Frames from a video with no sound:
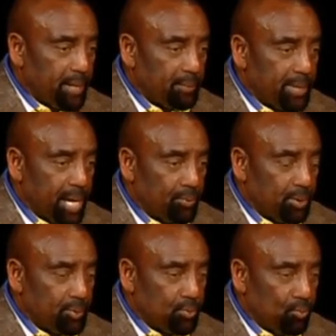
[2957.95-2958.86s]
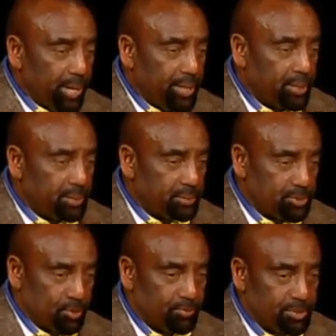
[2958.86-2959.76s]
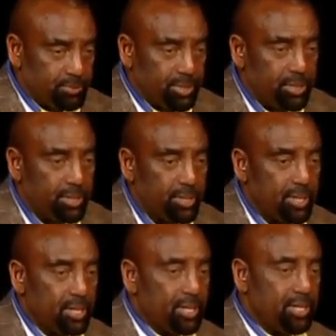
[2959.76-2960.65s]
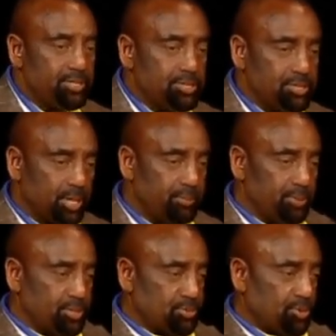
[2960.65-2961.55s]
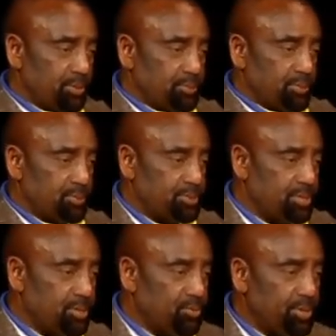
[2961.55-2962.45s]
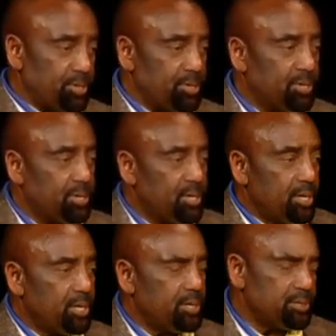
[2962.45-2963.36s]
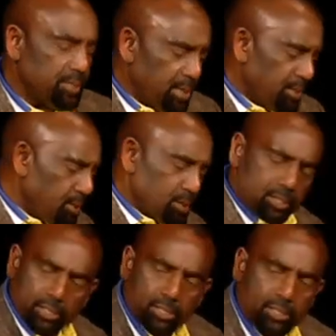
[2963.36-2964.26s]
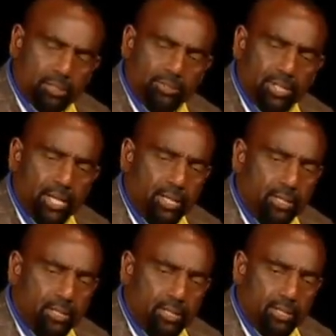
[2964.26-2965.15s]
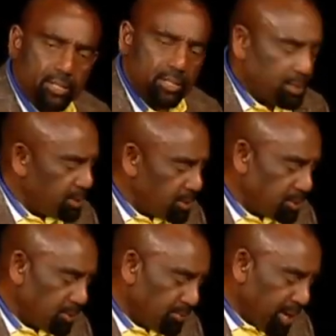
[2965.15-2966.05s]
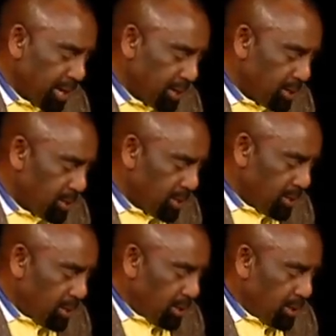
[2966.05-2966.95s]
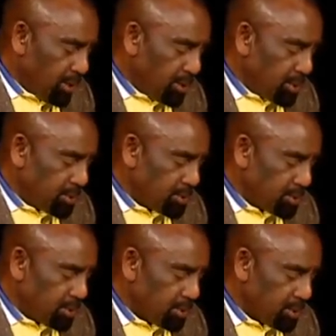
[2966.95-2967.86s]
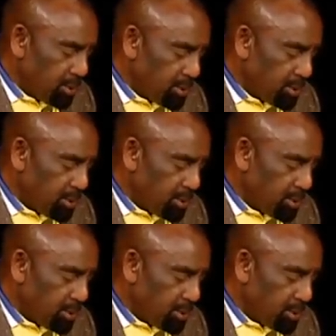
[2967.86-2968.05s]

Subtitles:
and a black woman was waiting, servicing me, and she saw the big Trump thing written there, and she like looked at it, and then she looked back, and then she